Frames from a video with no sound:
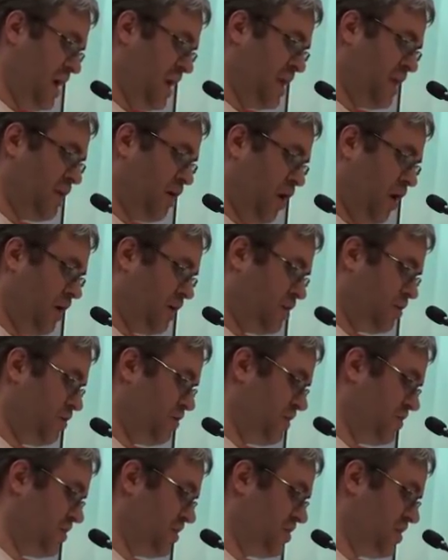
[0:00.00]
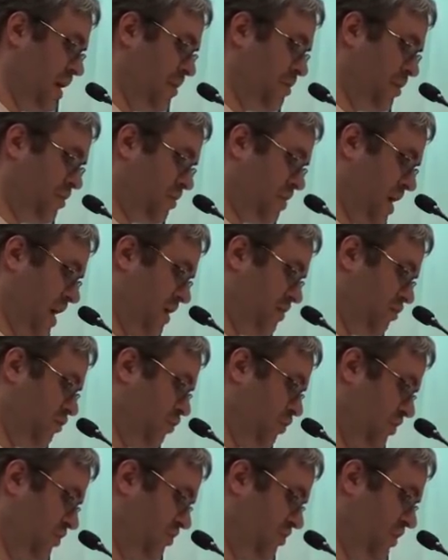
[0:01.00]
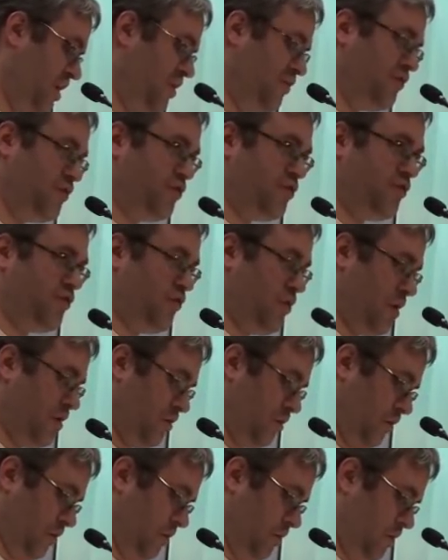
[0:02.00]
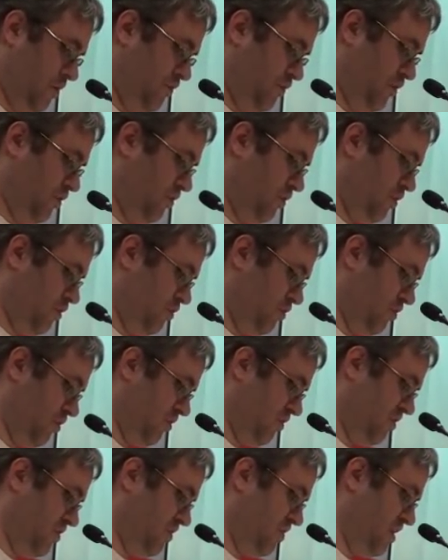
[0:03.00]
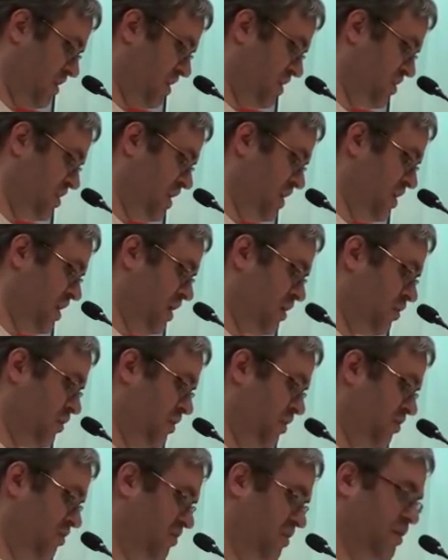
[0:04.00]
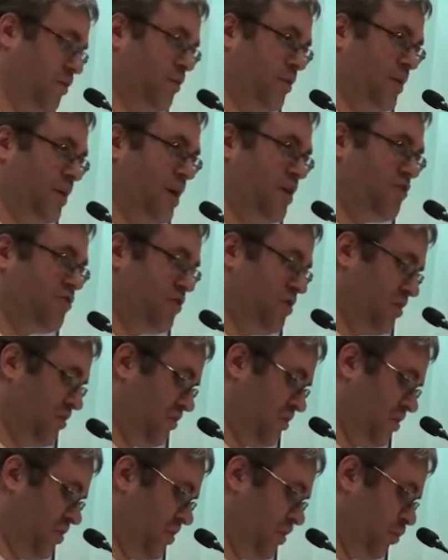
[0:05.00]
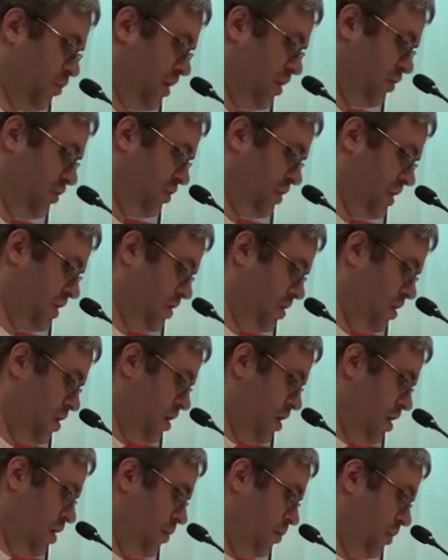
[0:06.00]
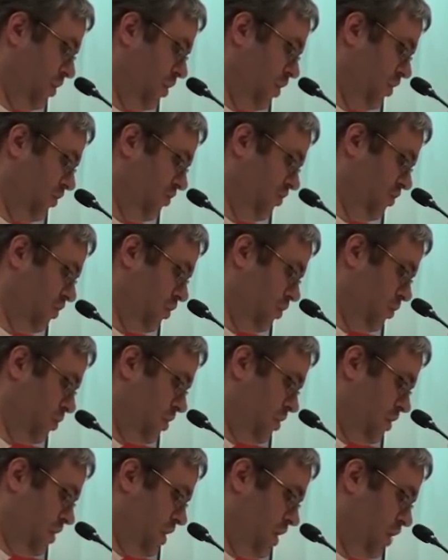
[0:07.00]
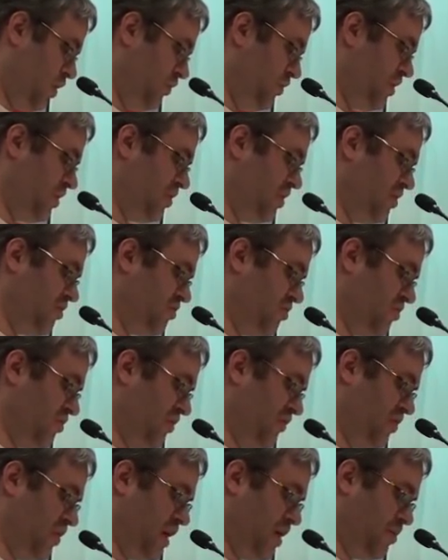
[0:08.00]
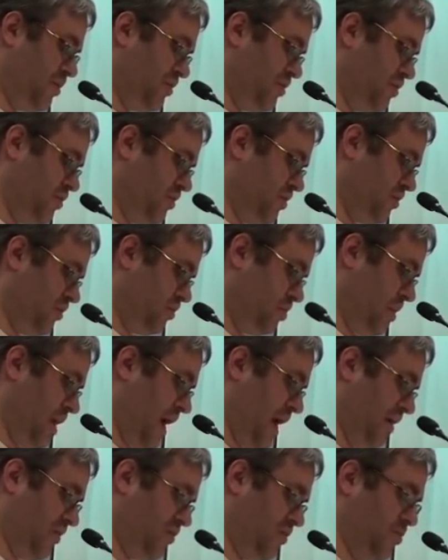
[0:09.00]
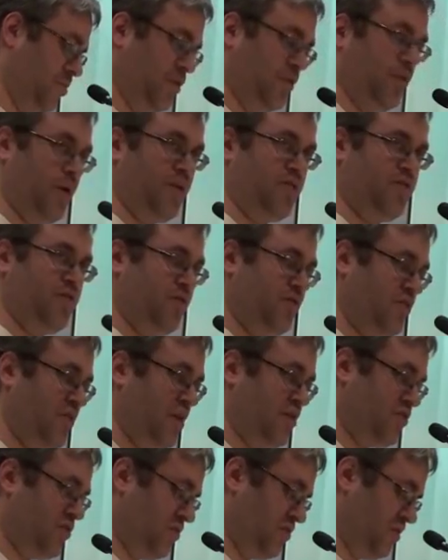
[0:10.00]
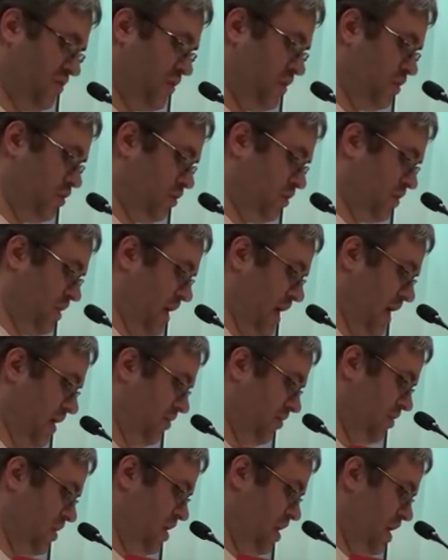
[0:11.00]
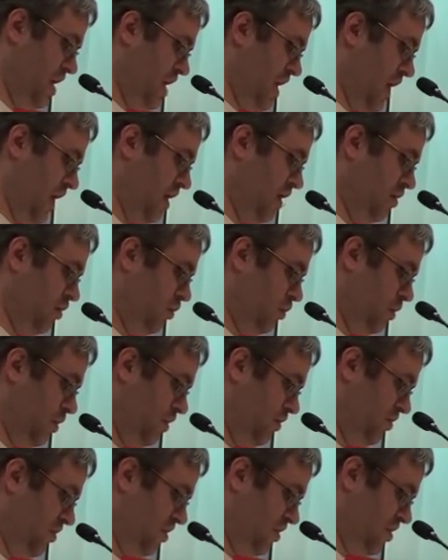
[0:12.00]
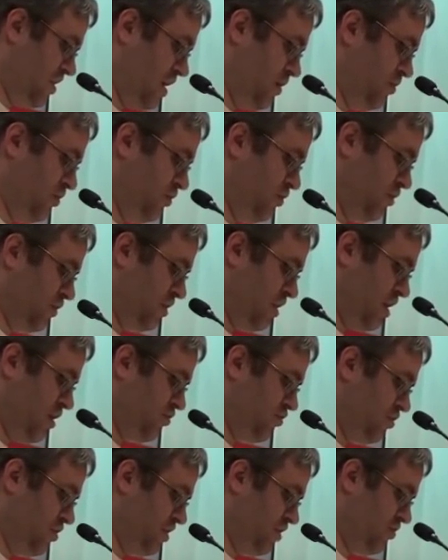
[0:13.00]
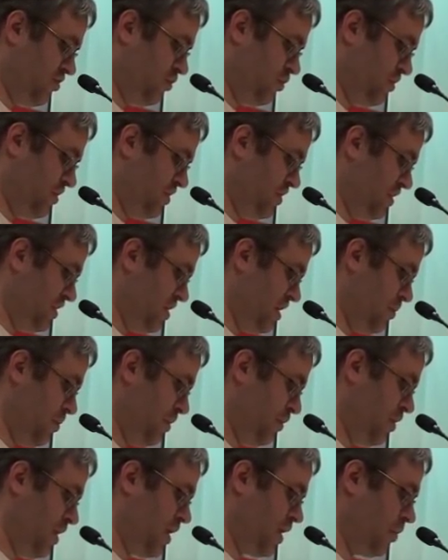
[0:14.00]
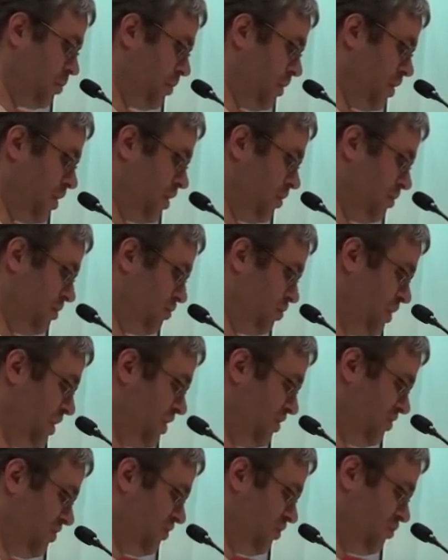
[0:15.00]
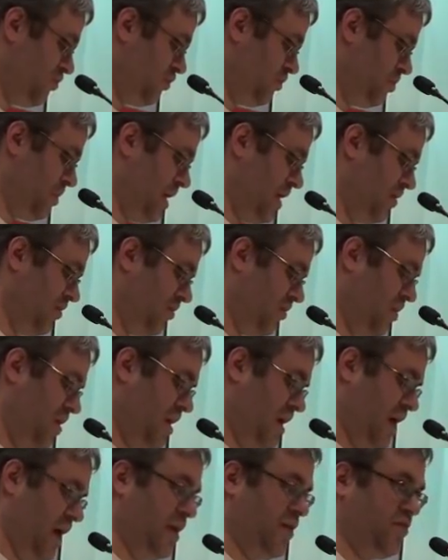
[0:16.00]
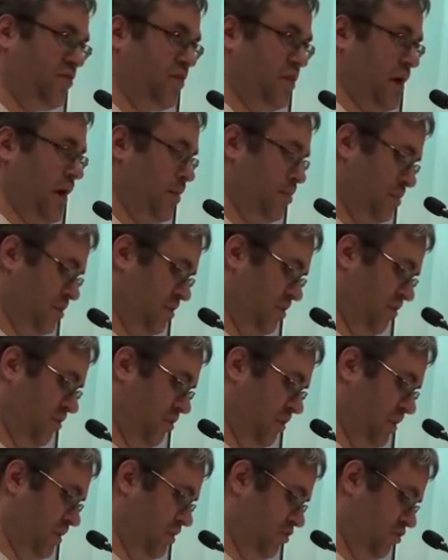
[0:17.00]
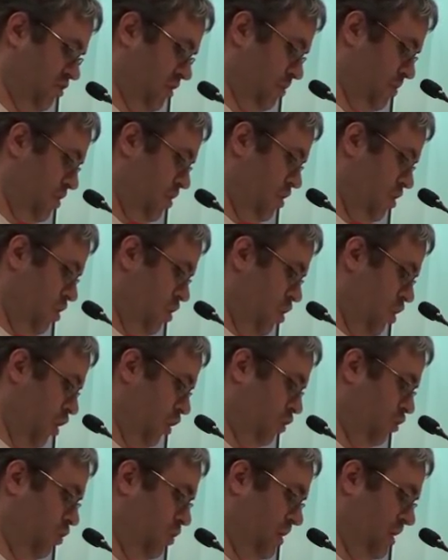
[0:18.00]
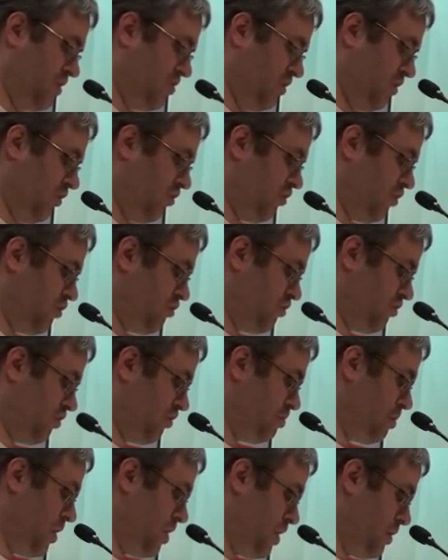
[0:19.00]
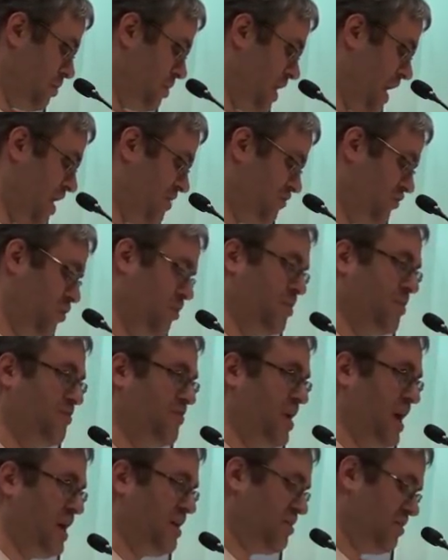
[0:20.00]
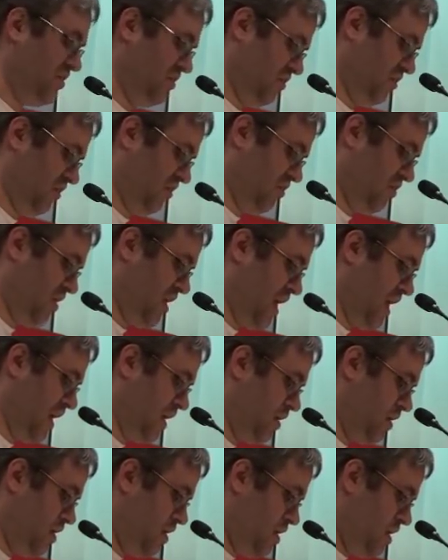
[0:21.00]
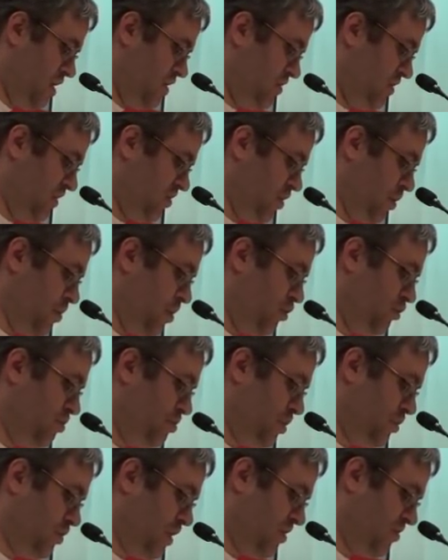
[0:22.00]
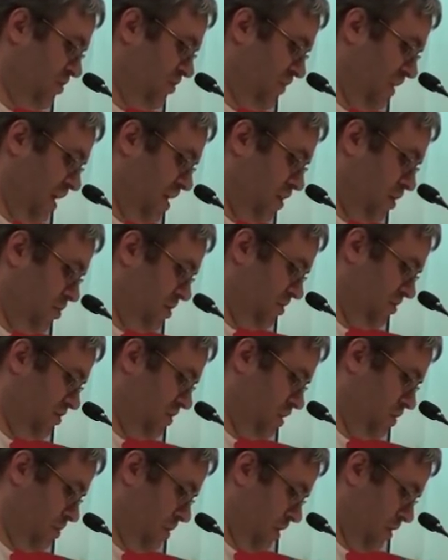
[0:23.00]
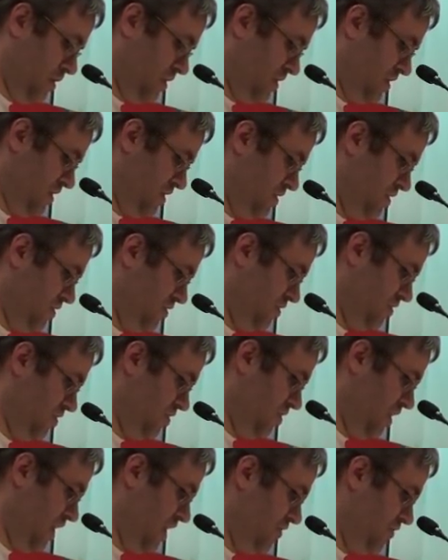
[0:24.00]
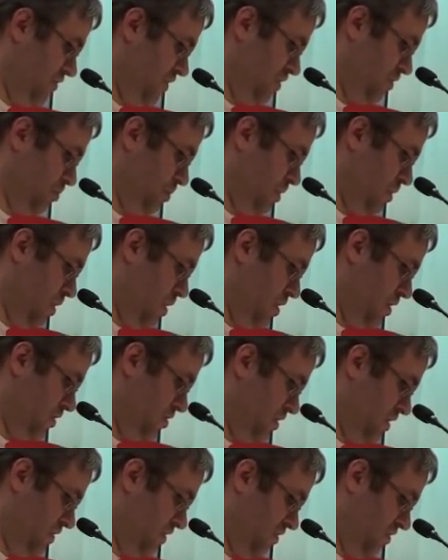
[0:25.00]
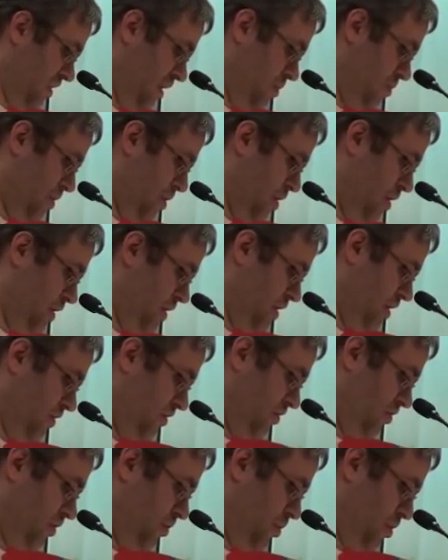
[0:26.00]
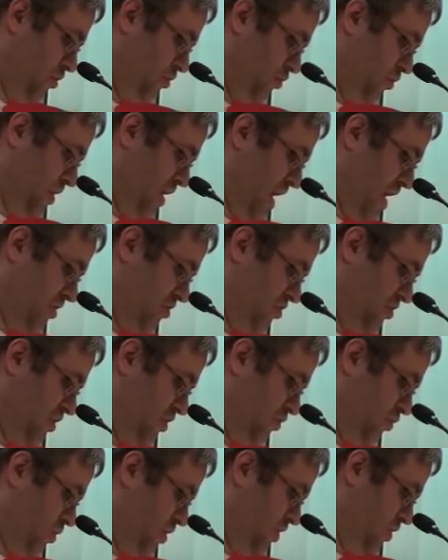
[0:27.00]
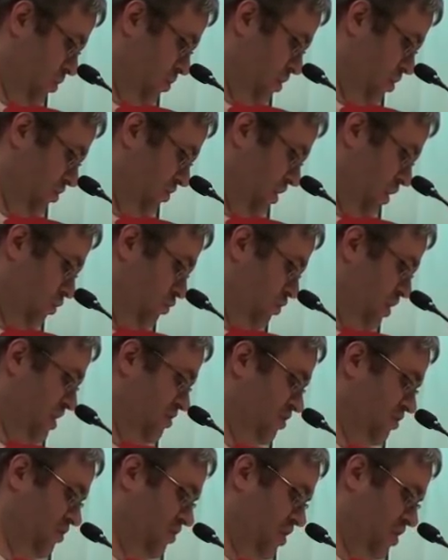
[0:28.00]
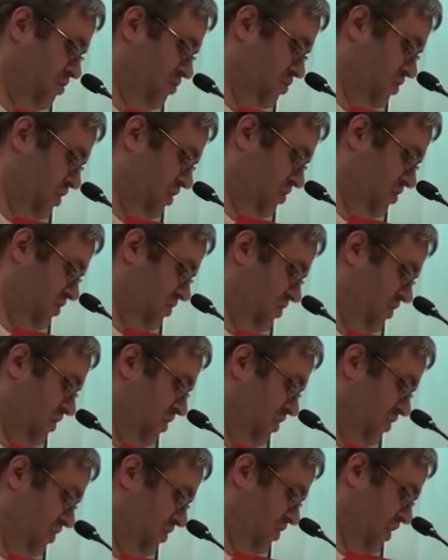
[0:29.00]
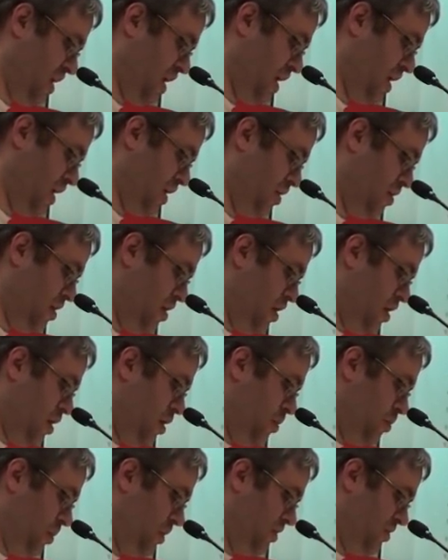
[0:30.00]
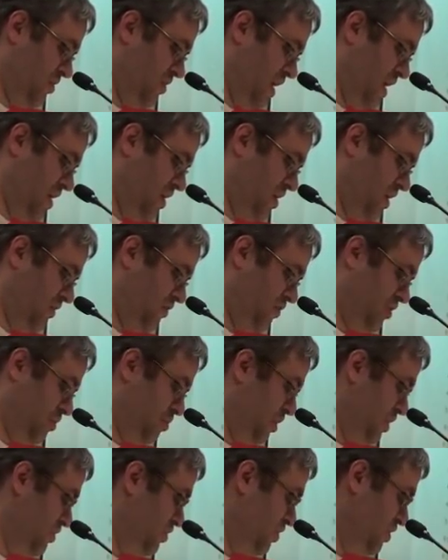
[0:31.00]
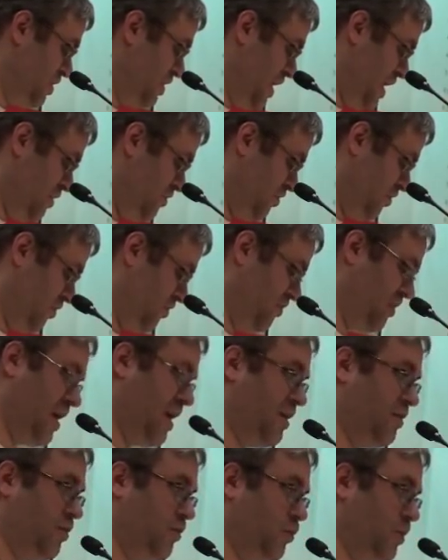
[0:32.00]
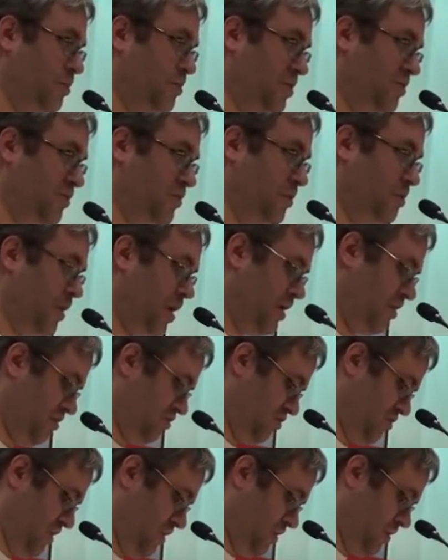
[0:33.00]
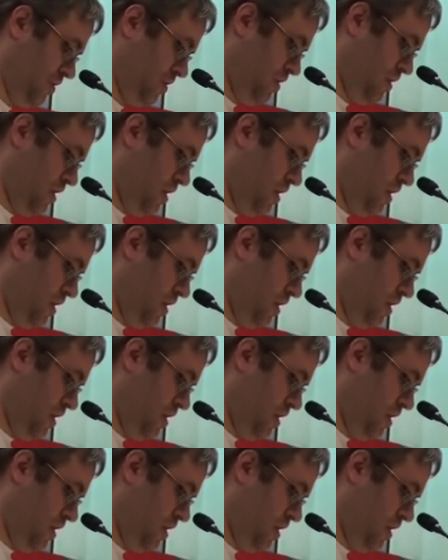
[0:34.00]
And he argued that the Democrats were a site for struggle for socialists, since they contained not only segregationists and the wealthy, but also held the allegiance of labor unions, blacks, and progressive sections of the new class. In other words, he claims there's a contradiction within the Democratic Party between its social base and its capitalist leadership. According to the Socialist Party platform of 1968, that the most progressive elements in Americans' life thus belonged in the same party as the most reactionary is one of the most outrageous contradictions in the society. But it is not enough simply to denounce the scandal, we must abolish it.